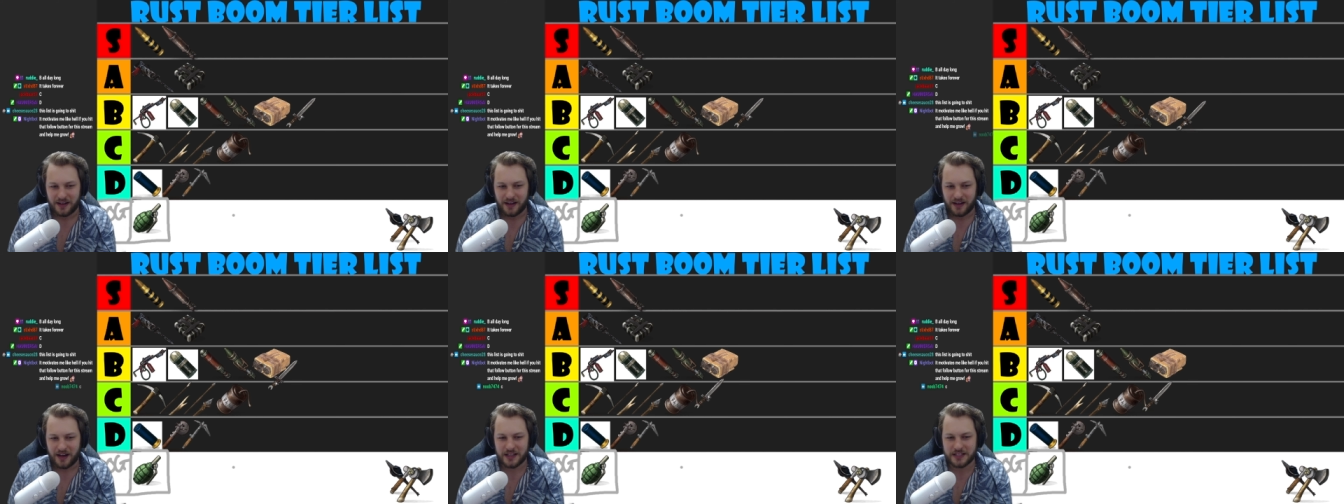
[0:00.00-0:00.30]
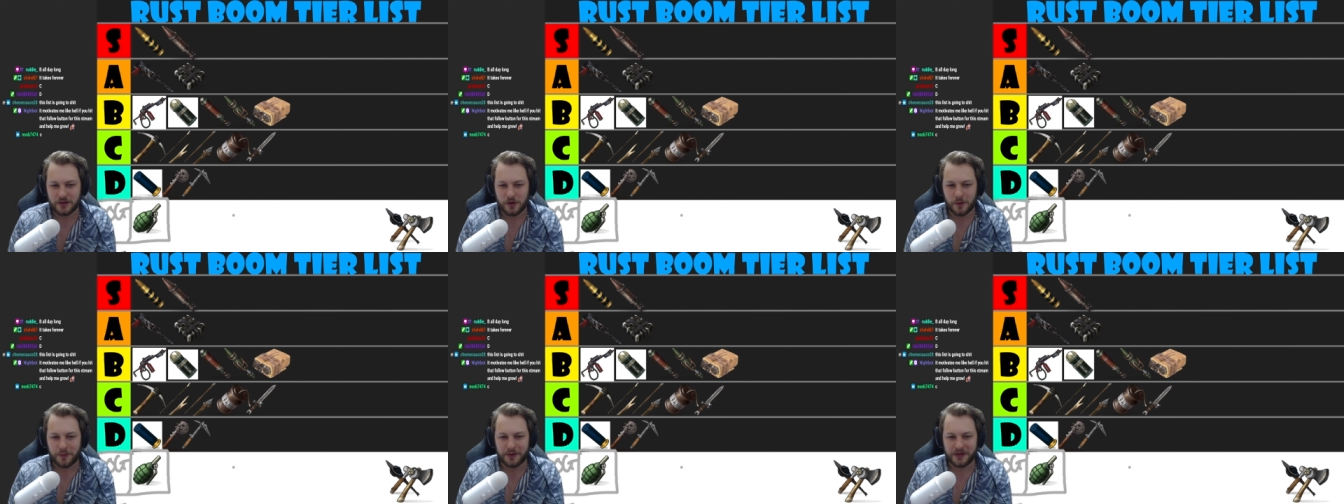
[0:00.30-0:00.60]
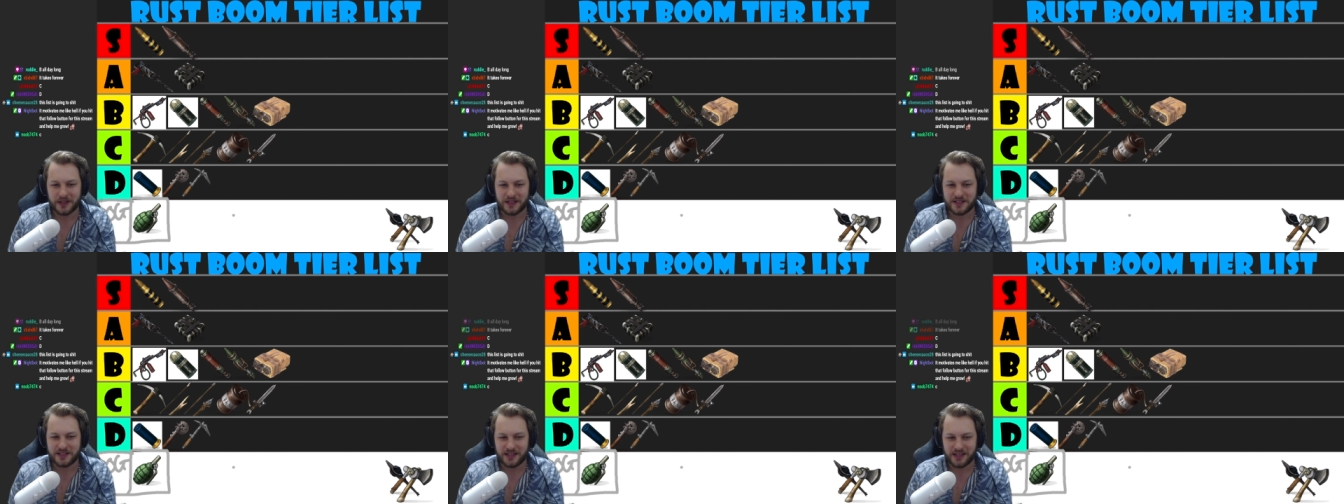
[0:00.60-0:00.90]
I'd say we'll put it
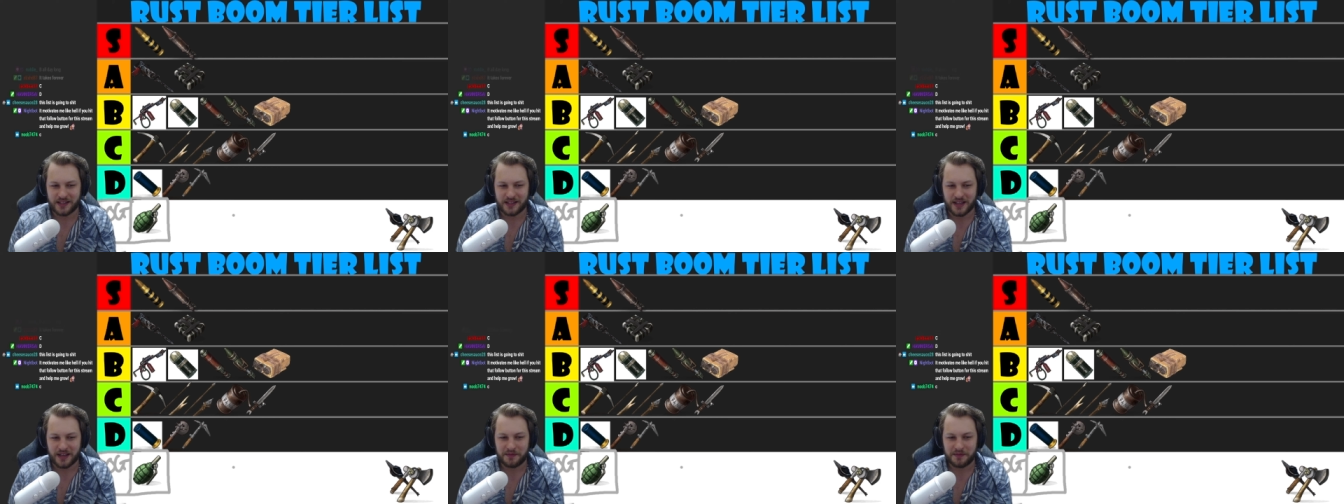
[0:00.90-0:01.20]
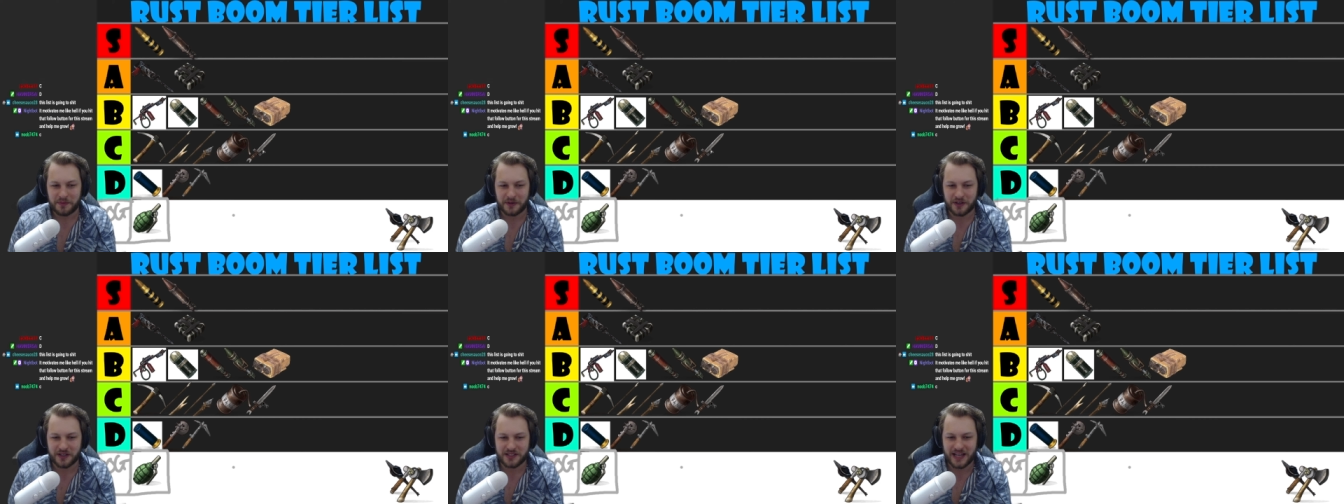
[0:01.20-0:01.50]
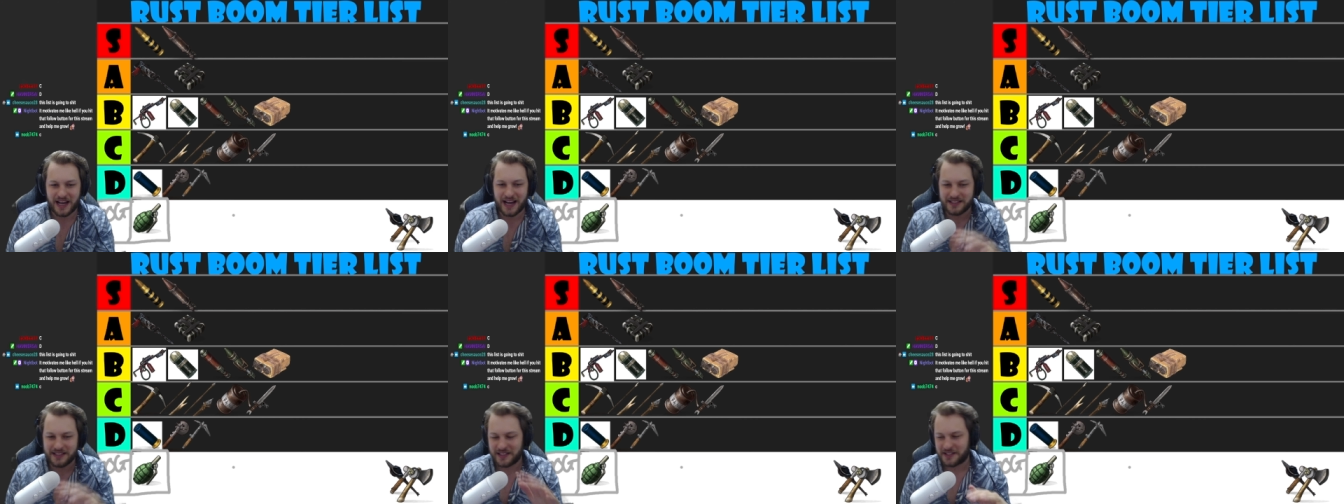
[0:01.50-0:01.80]
in C then because it
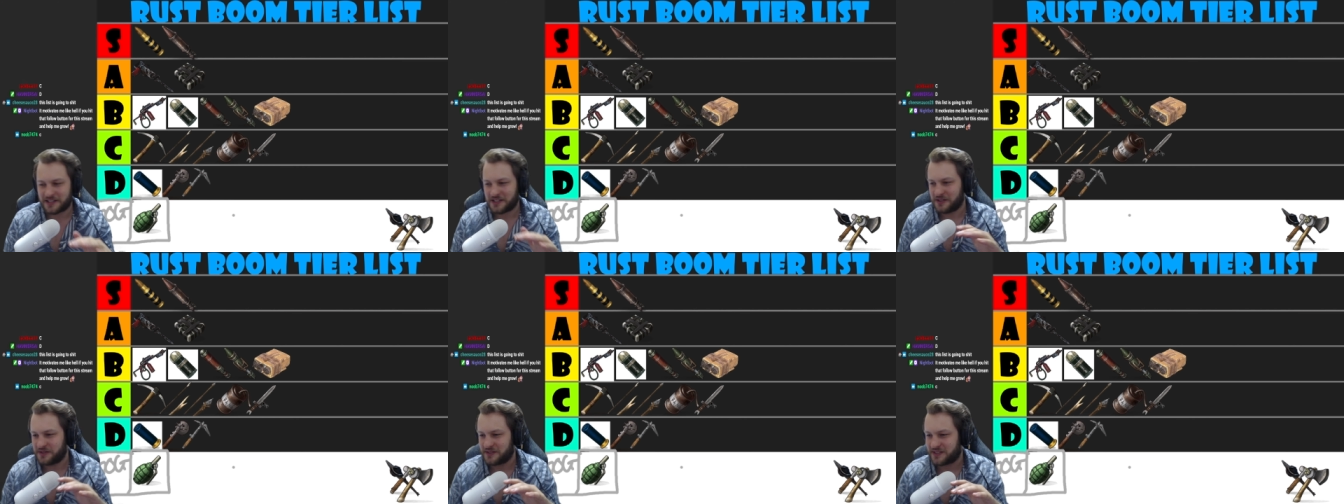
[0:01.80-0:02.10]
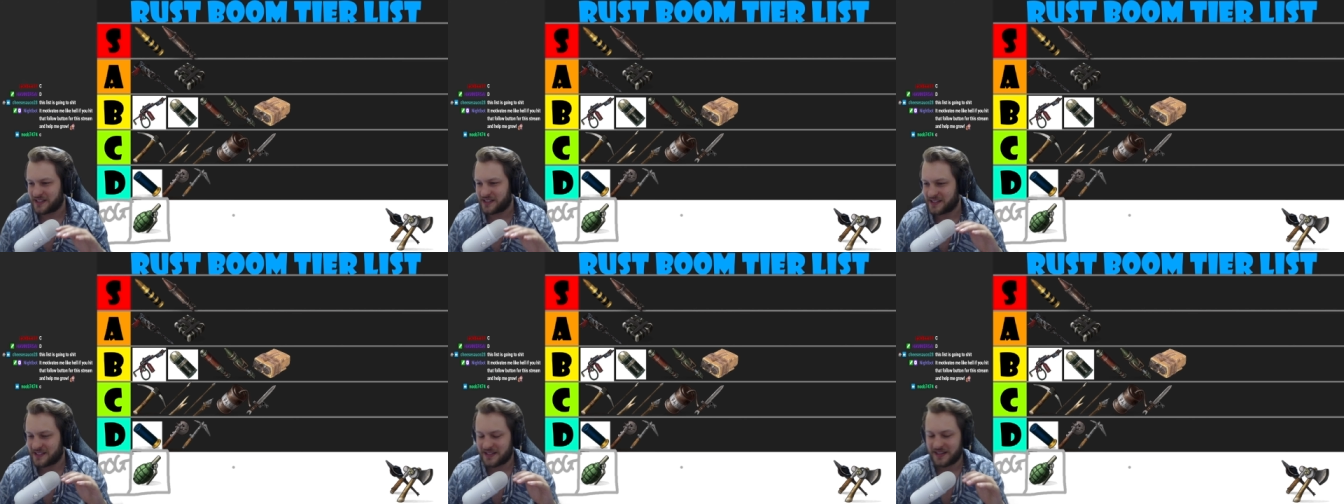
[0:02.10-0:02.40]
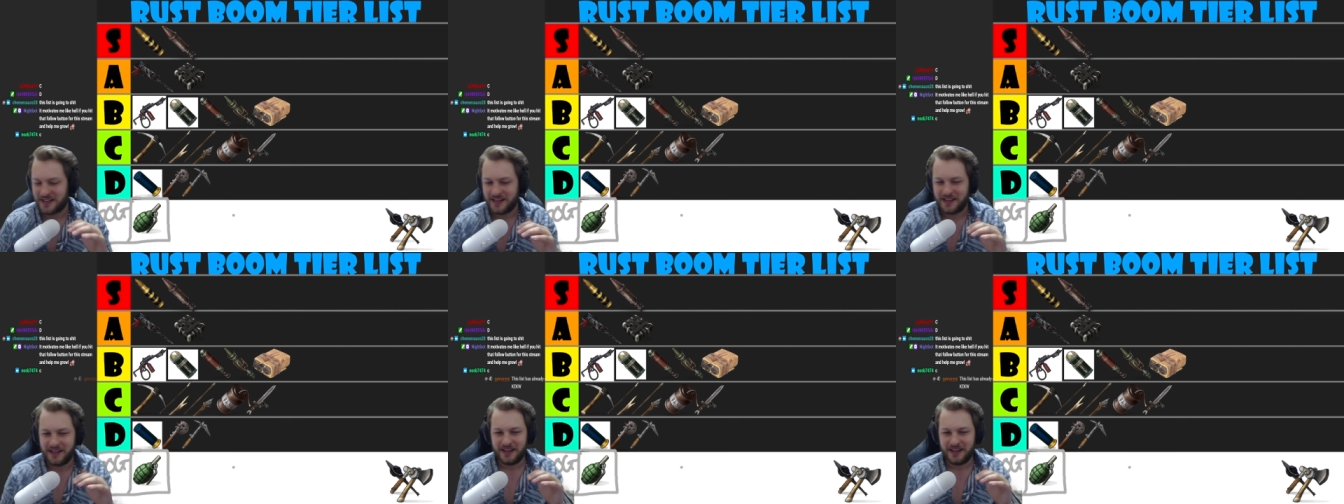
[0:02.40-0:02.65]
has its uses,